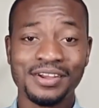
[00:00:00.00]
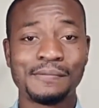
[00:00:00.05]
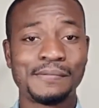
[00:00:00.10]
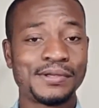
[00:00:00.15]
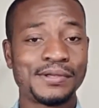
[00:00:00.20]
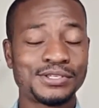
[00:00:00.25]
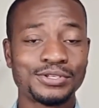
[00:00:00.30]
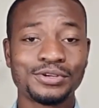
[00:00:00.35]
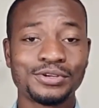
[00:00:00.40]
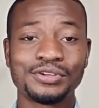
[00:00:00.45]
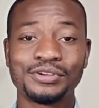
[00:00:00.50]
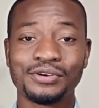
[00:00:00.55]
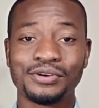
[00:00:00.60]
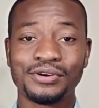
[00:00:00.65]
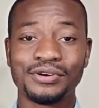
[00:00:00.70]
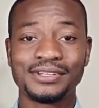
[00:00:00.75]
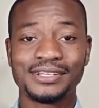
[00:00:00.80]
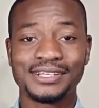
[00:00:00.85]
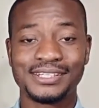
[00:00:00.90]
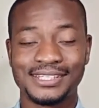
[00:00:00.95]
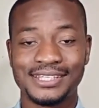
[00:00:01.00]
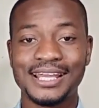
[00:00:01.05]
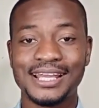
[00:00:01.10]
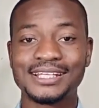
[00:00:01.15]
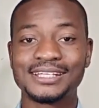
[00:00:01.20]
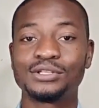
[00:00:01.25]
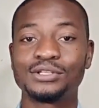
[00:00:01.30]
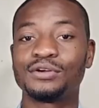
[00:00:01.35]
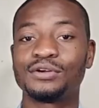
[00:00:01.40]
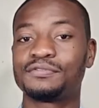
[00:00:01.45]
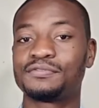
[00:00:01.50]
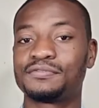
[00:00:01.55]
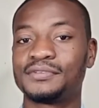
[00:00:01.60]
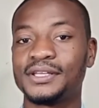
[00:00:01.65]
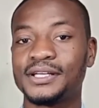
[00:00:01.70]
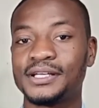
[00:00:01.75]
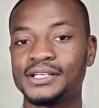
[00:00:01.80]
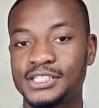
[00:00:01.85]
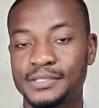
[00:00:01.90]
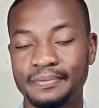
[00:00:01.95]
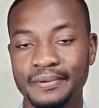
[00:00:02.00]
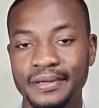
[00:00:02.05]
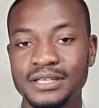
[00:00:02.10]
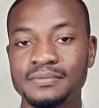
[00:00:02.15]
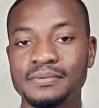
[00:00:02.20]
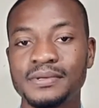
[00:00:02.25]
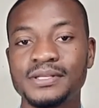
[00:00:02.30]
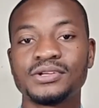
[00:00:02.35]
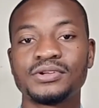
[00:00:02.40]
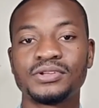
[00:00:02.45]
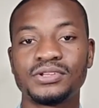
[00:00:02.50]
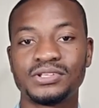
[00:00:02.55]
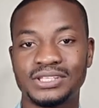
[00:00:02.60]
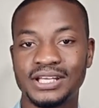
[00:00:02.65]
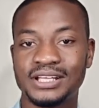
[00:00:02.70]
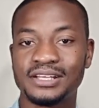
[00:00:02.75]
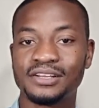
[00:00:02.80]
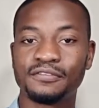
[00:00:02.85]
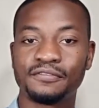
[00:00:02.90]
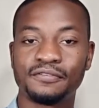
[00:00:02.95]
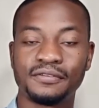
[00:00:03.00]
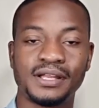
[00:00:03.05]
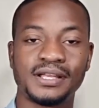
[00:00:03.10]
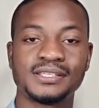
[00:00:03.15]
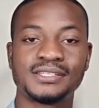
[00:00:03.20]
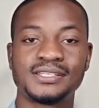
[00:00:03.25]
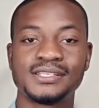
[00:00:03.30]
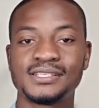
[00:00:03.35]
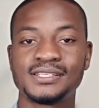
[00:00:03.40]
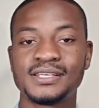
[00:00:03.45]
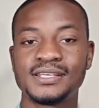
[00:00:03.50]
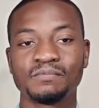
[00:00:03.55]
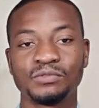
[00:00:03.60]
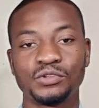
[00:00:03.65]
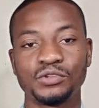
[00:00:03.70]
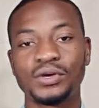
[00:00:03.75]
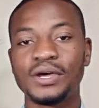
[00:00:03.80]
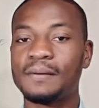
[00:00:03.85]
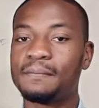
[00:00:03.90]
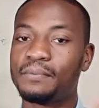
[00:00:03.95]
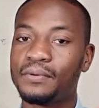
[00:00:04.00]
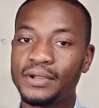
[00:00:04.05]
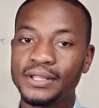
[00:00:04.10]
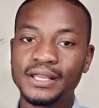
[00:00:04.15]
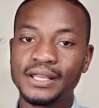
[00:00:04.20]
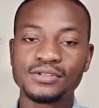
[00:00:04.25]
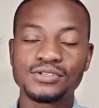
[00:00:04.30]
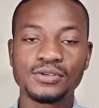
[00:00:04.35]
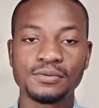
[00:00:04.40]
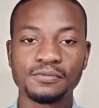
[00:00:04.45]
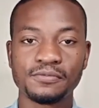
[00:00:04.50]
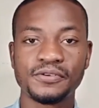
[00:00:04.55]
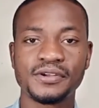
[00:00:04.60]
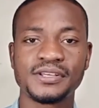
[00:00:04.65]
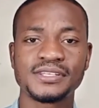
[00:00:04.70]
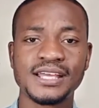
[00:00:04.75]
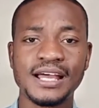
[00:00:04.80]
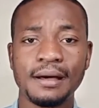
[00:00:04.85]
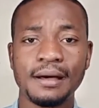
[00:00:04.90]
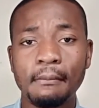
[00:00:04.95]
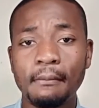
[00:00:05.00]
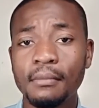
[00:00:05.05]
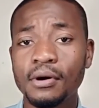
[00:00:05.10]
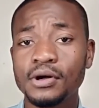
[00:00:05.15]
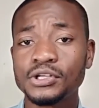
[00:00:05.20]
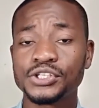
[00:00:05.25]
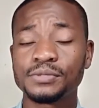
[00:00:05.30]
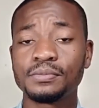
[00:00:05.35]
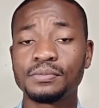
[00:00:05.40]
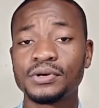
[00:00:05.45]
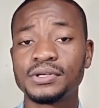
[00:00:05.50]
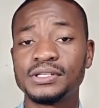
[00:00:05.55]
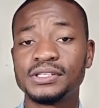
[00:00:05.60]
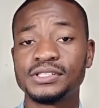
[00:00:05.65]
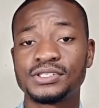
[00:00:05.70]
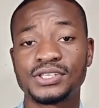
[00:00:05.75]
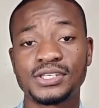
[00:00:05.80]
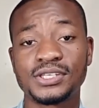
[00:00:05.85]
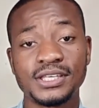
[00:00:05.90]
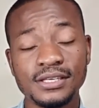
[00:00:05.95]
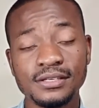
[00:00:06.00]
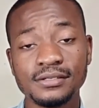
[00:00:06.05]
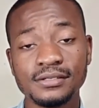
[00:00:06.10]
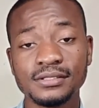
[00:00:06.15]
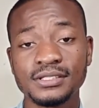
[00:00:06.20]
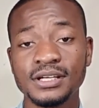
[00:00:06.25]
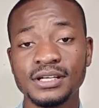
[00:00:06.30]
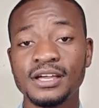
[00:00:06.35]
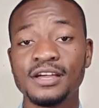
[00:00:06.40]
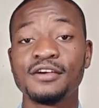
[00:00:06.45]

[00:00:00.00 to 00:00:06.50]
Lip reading: based on your understanding of the space, based on understanding of finances, you can point out some friends that are much more skilled.